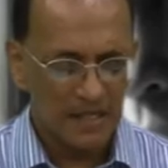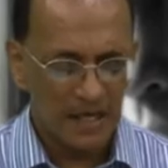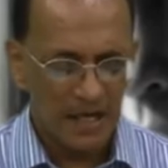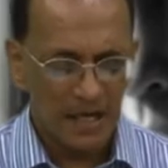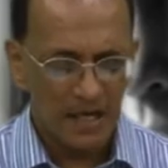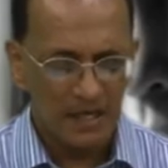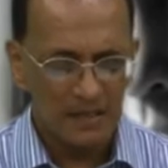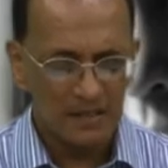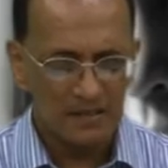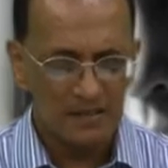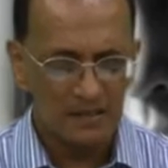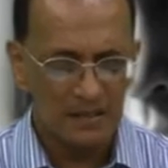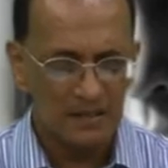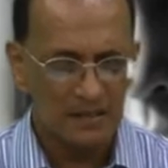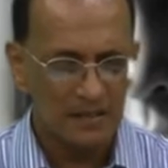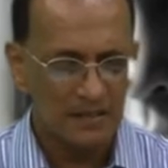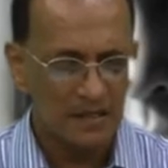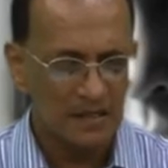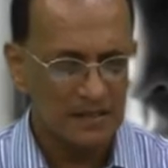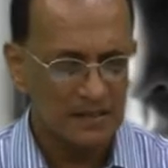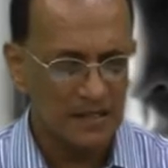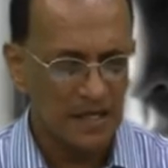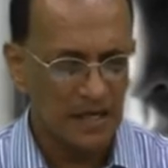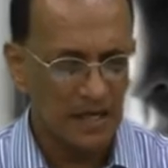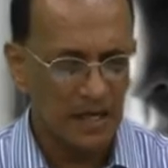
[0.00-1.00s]

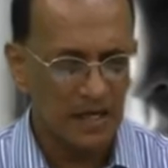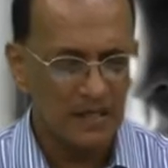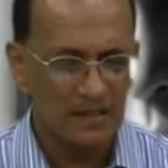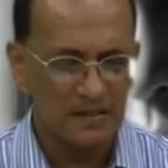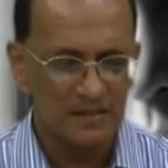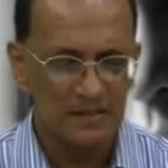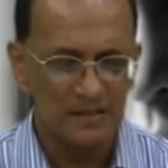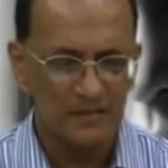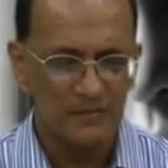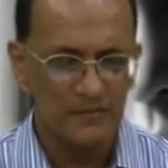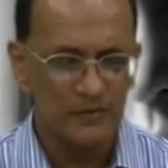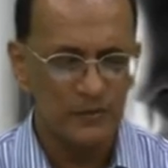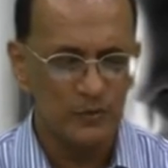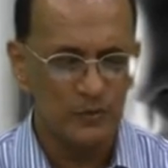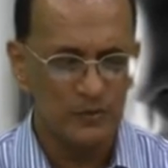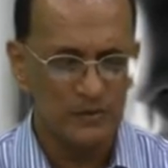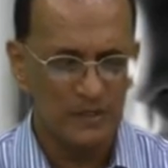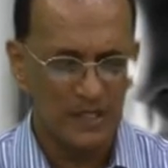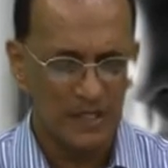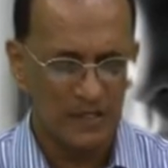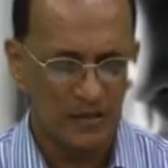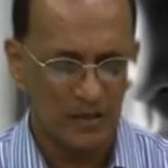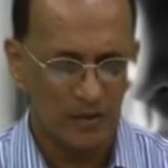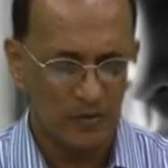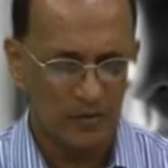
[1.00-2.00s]
are reviews,
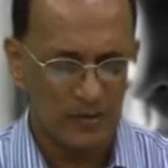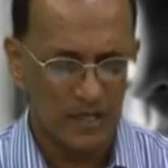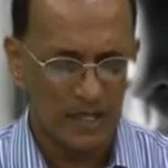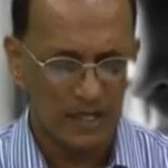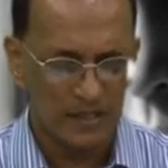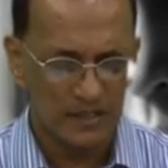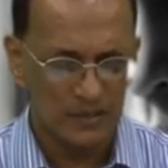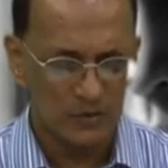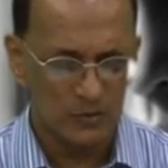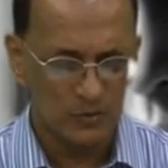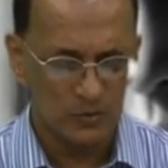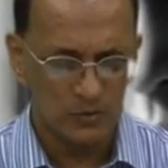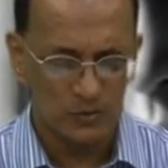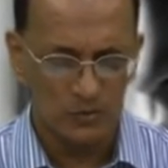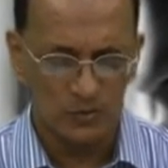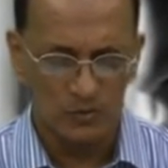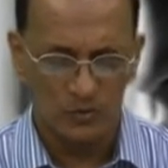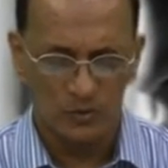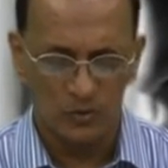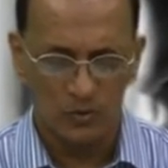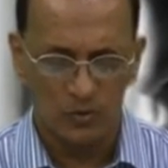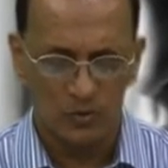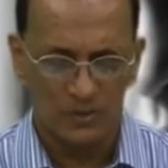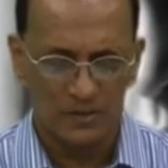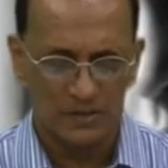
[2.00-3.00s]
and I would like to
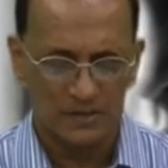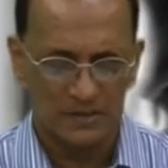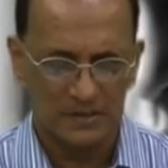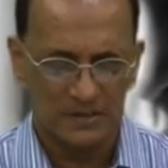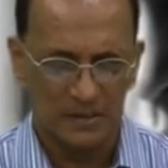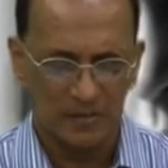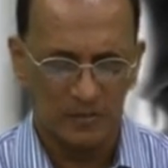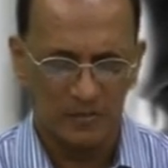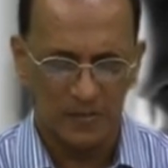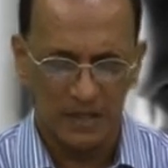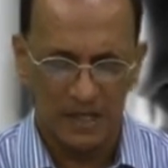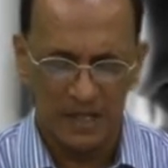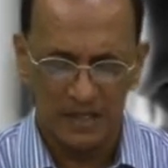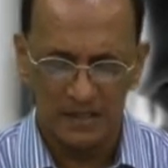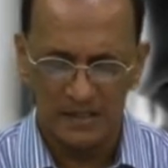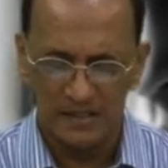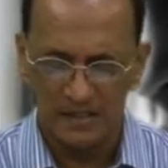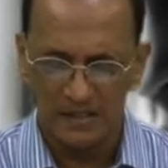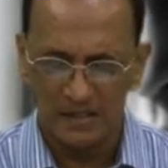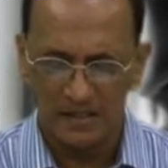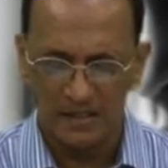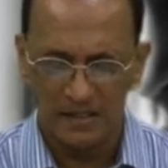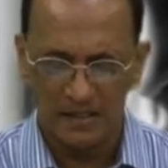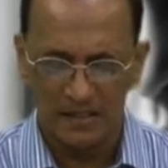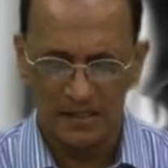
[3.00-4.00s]
quote some
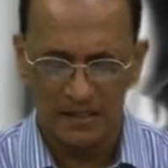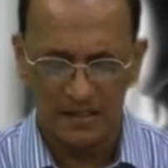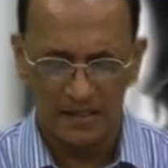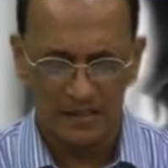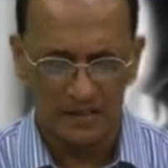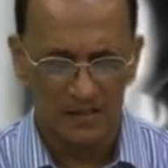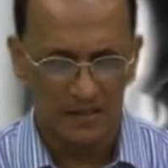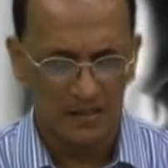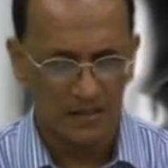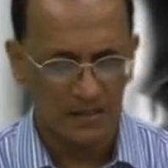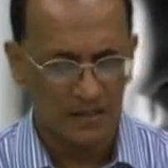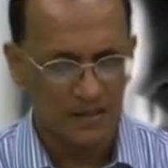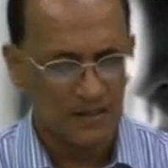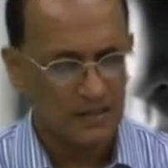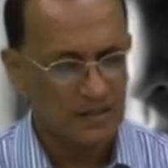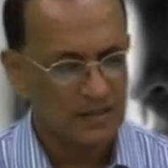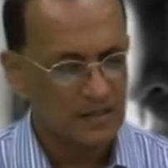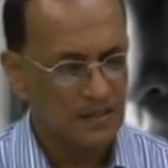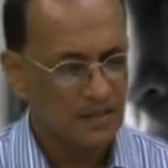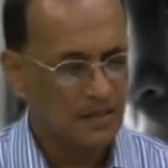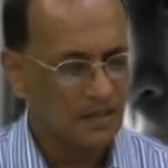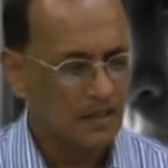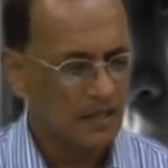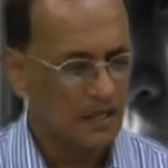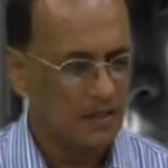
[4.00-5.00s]
article here
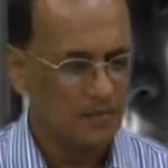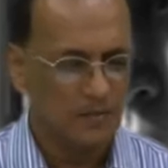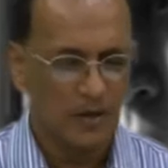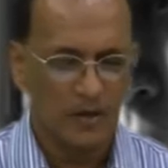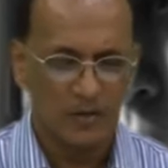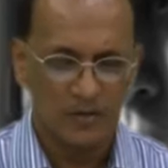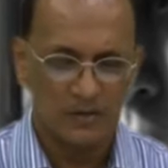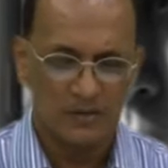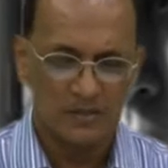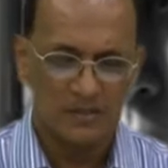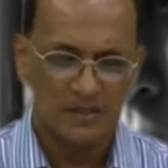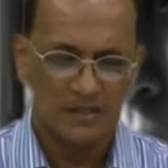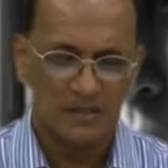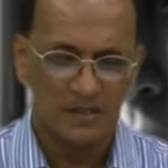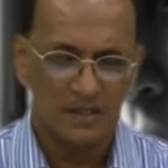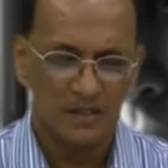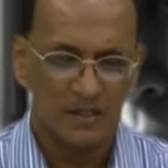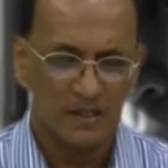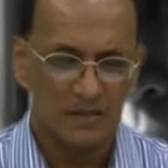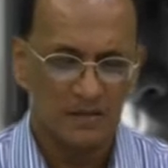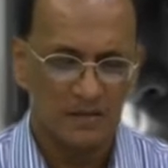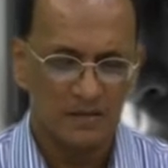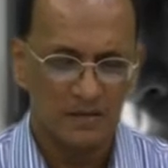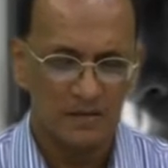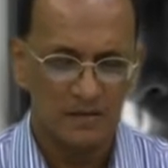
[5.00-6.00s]
about
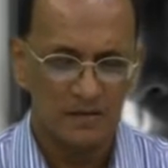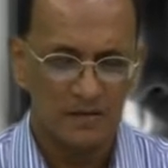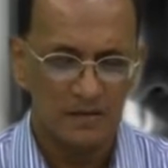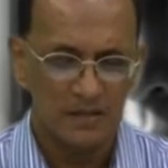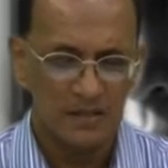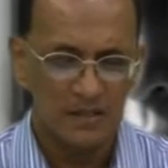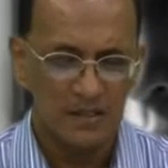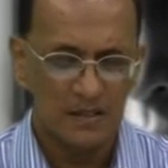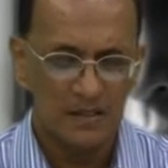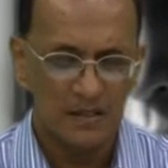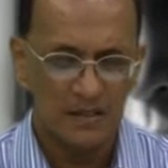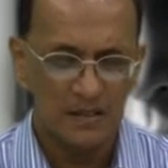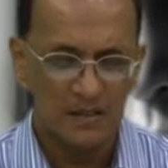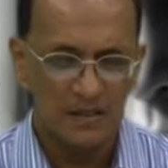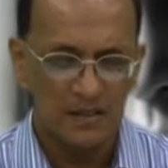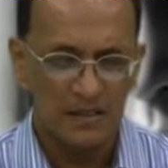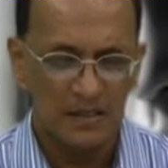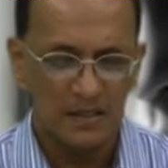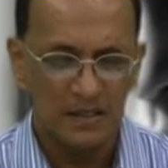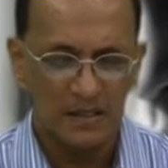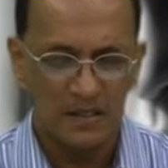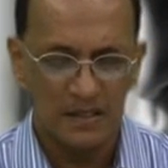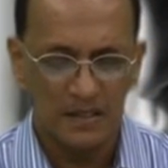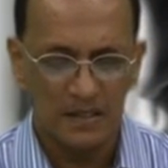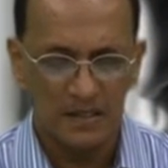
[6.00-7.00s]
the
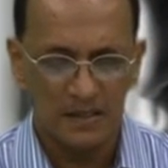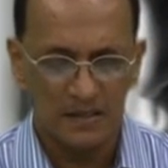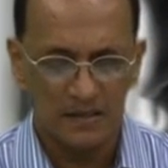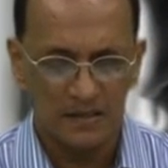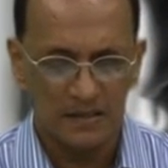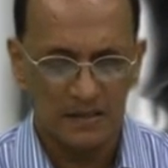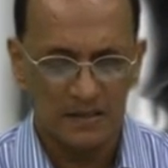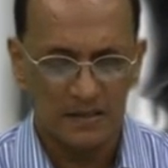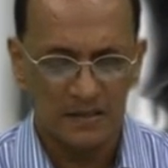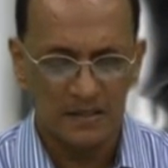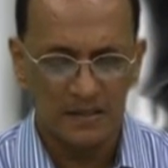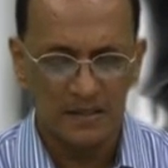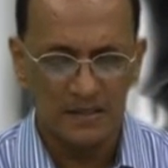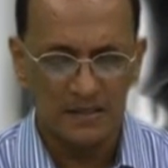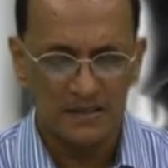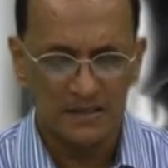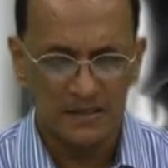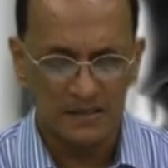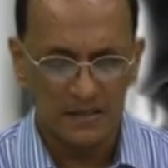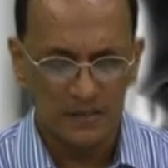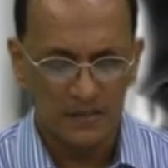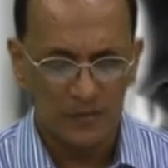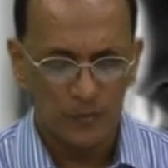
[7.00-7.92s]
things